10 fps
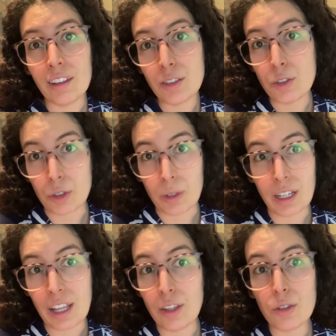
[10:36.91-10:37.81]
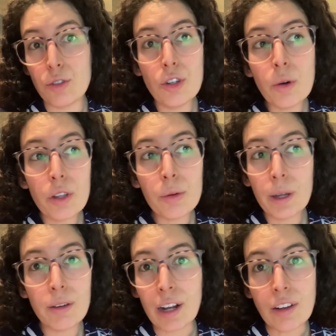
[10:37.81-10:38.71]
to do it, and there's no other
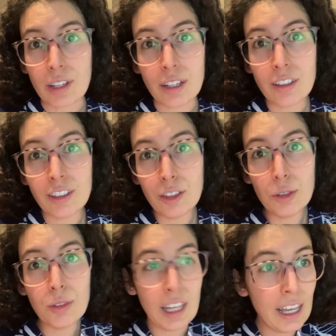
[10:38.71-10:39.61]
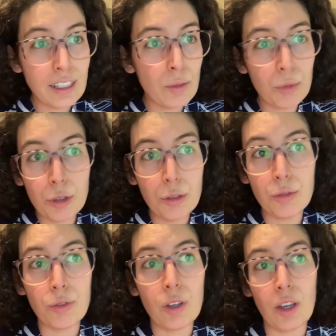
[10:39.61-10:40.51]
way around it. You can't improve